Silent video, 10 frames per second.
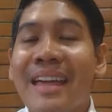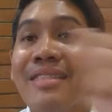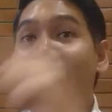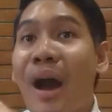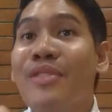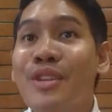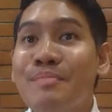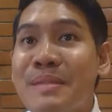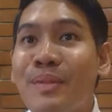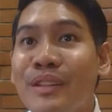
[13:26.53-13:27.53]
the other
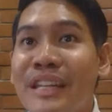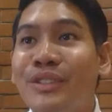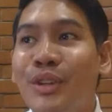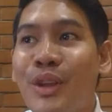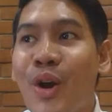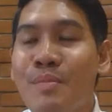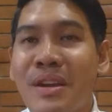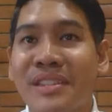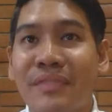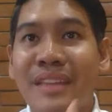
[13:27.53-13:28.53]
people need to know
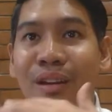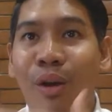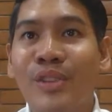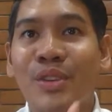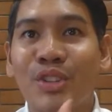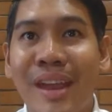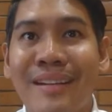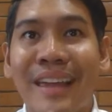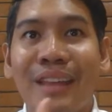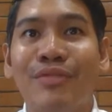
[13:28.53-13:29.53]
because if they're also
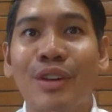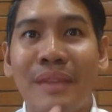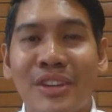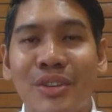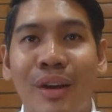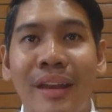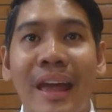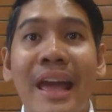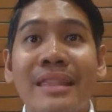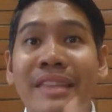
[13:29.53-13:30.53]
sharing information,
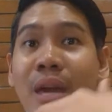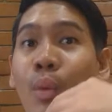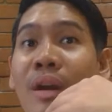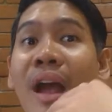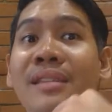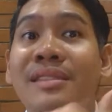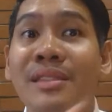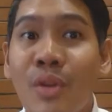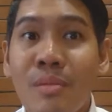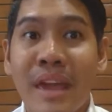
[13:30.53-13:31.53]
they were
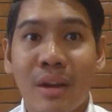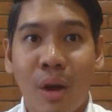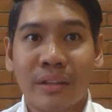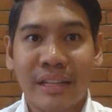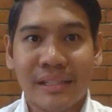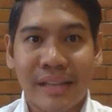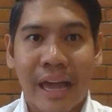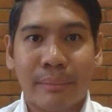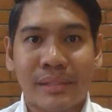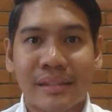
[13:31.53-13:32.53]
assuming all these
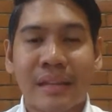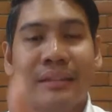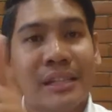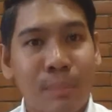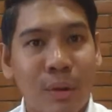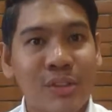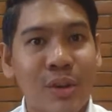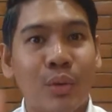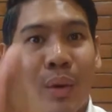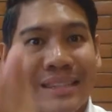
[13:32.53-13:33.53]
times that this
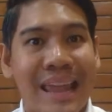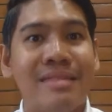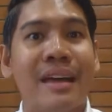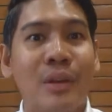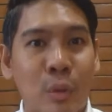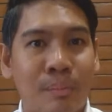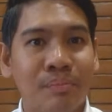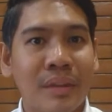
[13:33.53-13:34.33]
person was in the loop.